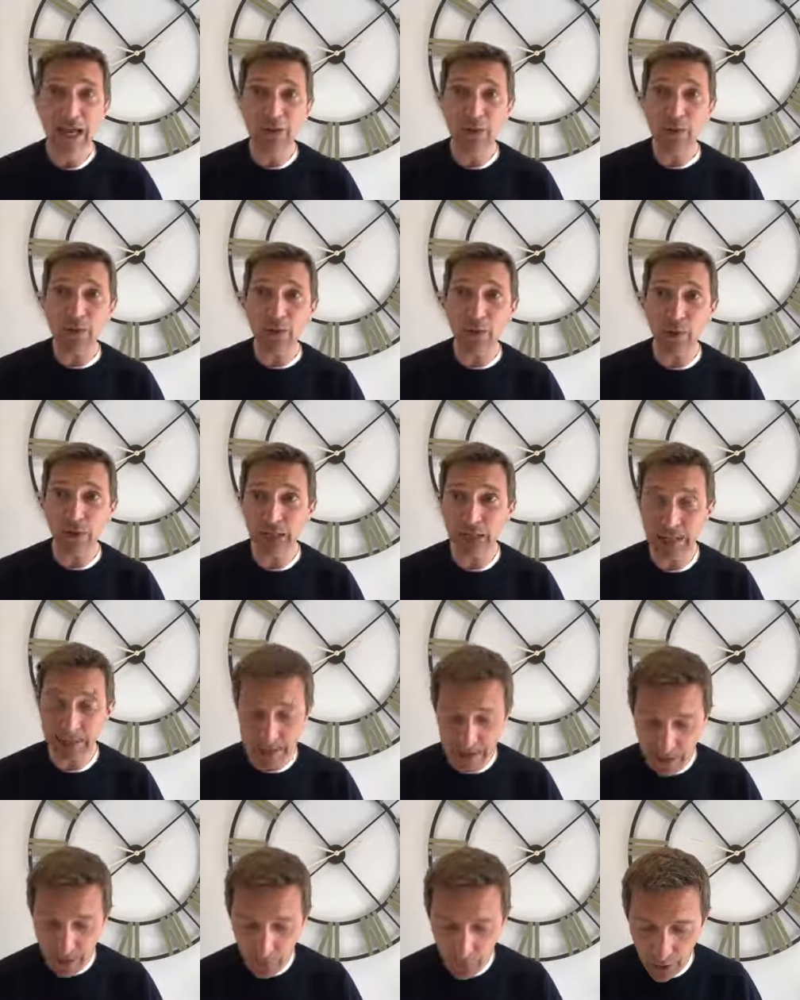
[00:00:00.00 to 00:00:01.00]
If we quickly
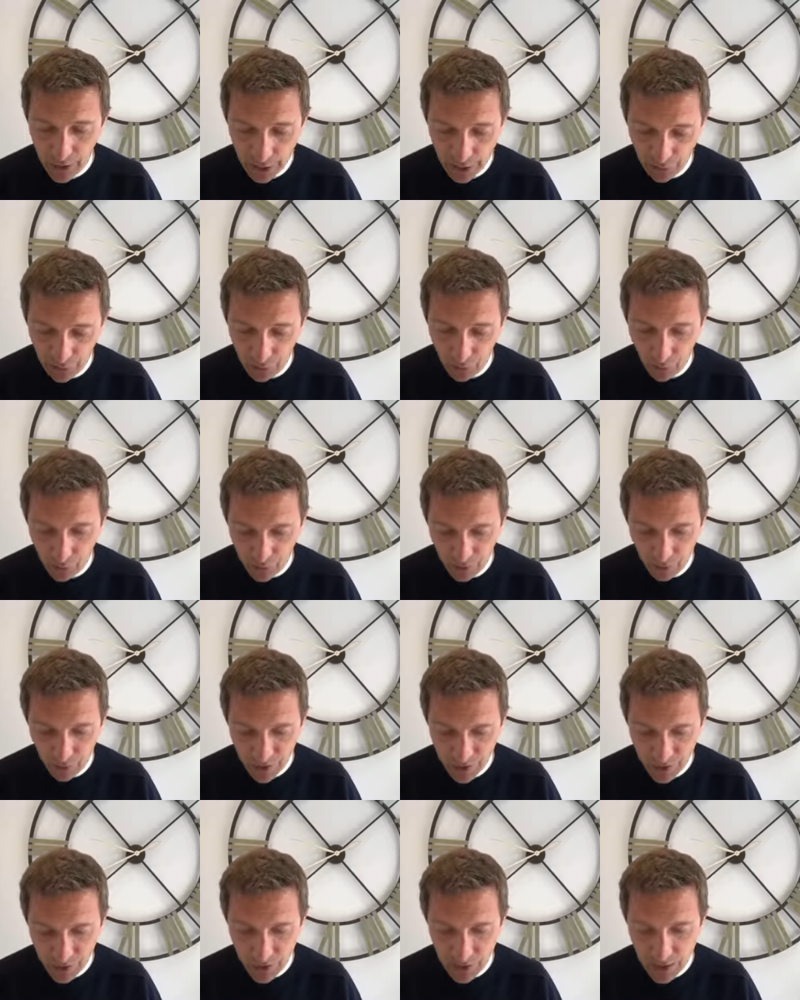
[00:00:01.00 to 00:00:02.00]
take a break from the
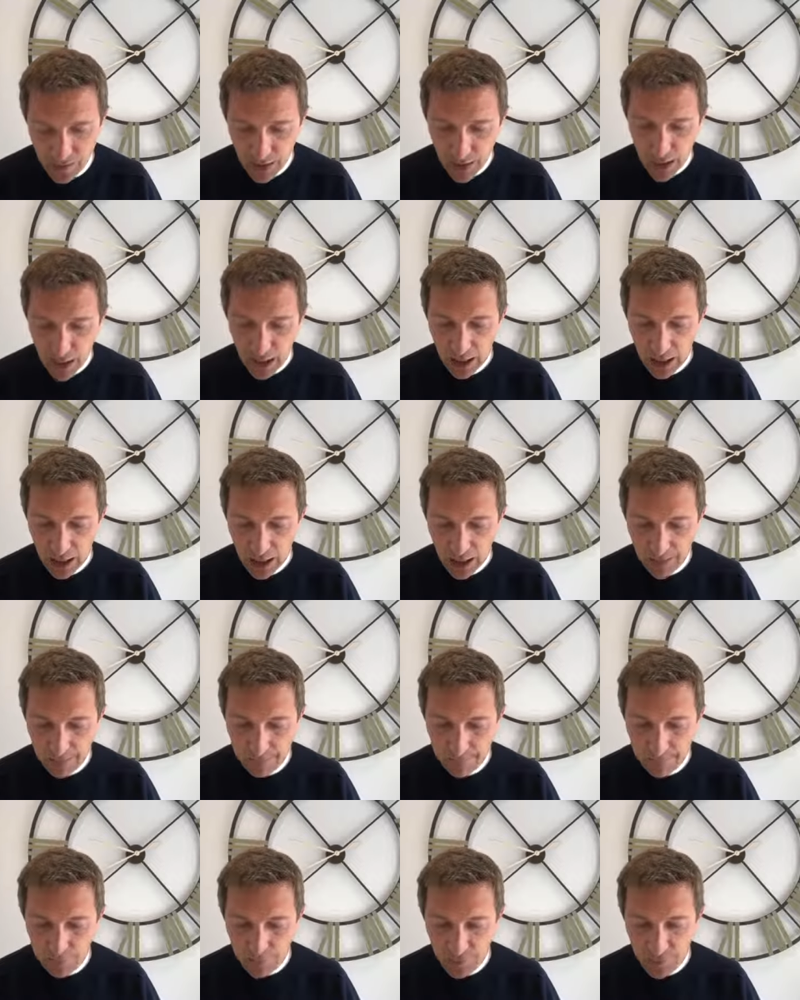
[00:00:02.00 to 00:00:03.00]
questions
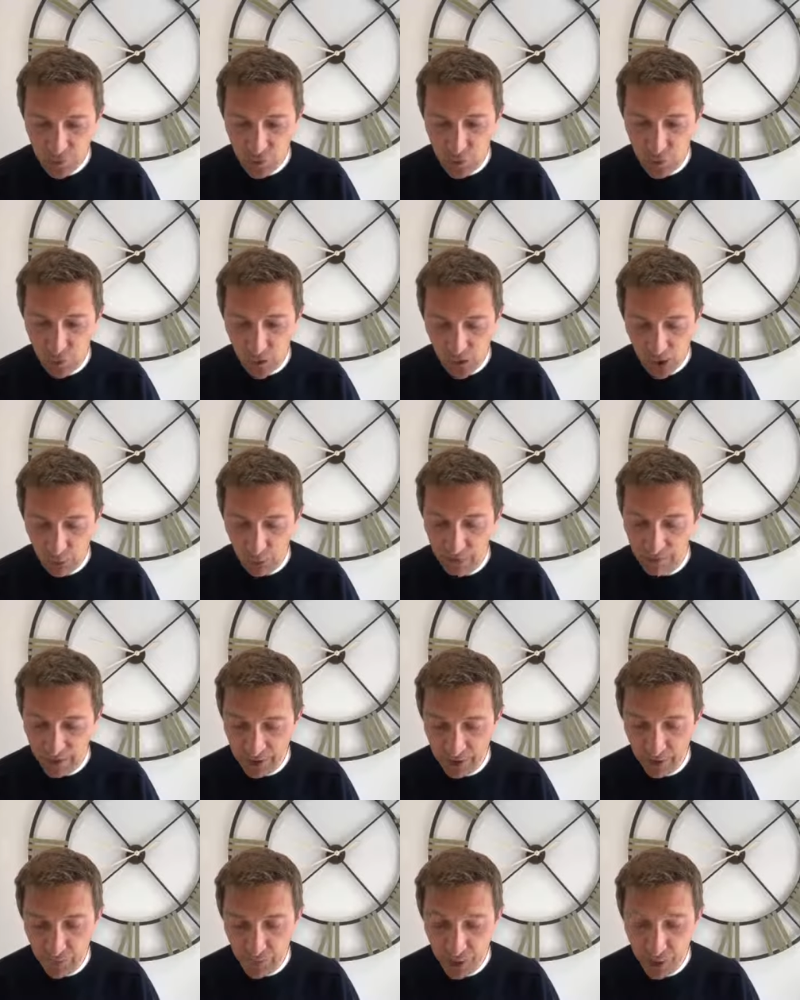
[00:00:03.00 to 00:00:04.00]
we've
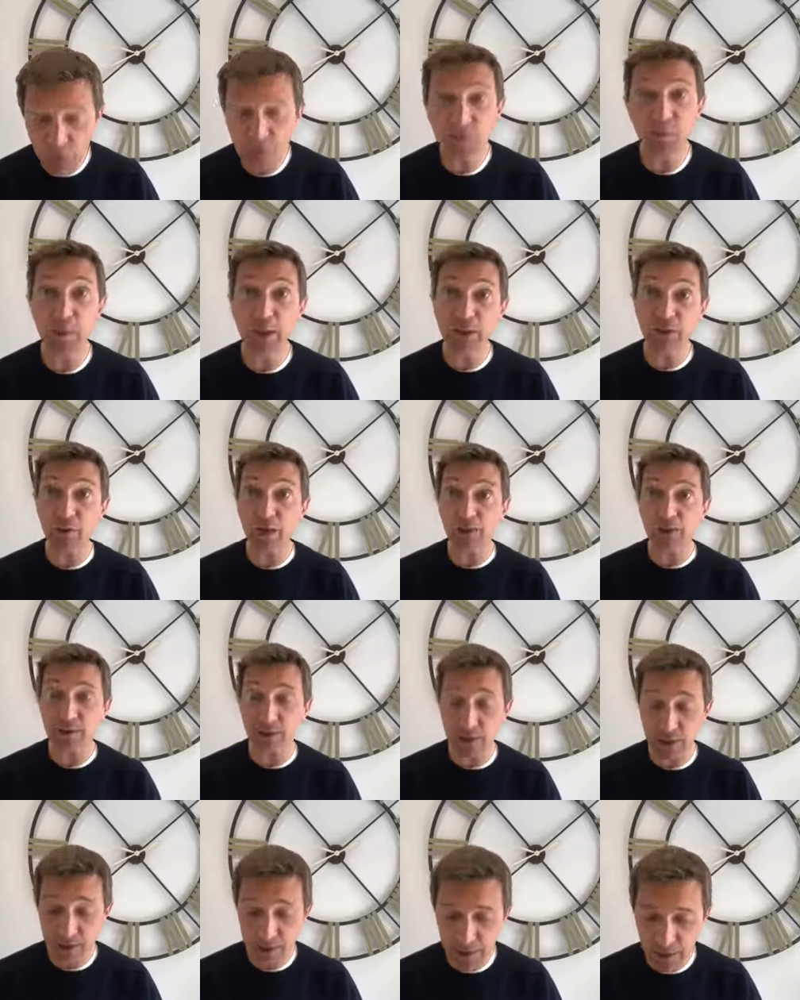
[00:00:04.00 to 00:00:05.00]
had in the news, many thanks
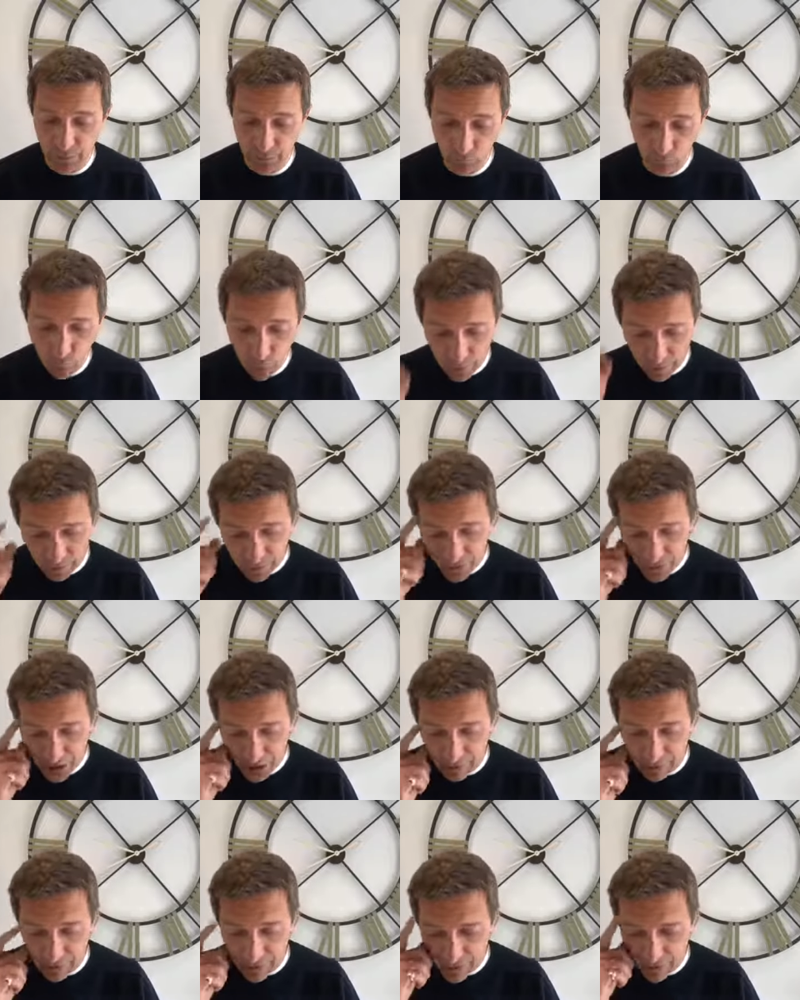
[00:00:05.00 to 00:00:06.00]
to Latifa Walker for
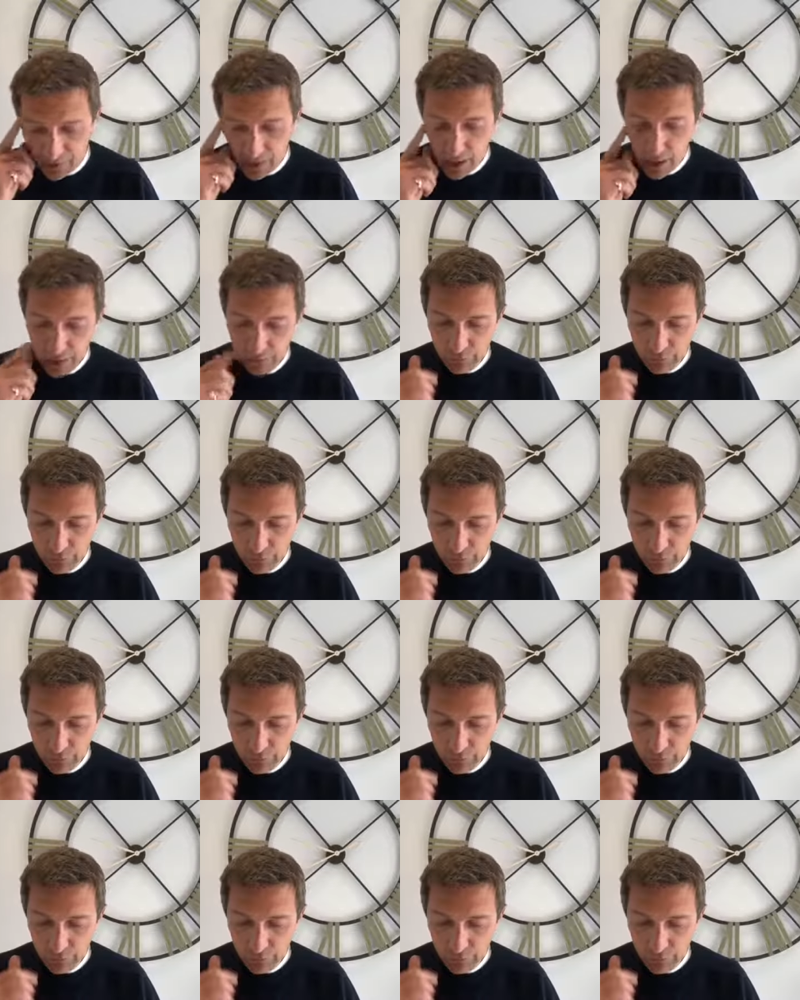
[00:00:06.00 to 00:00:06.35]
sharing this.